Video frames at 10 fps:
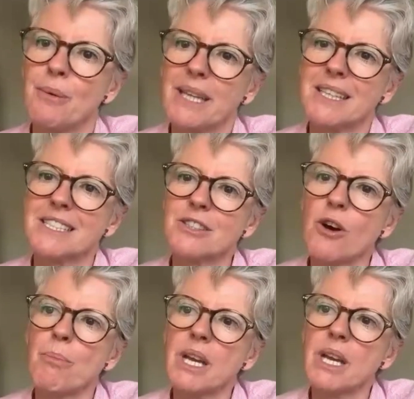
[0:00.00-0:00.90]
But it's
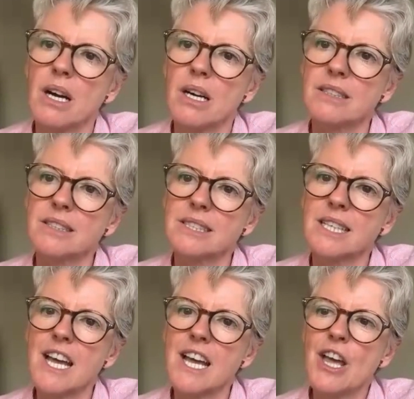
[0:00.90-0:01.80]
not because
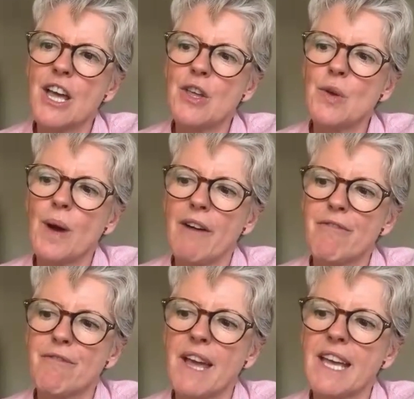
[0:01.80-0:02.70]
you have
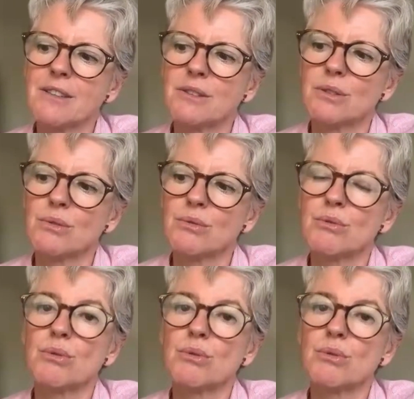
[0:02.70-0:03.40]
failed to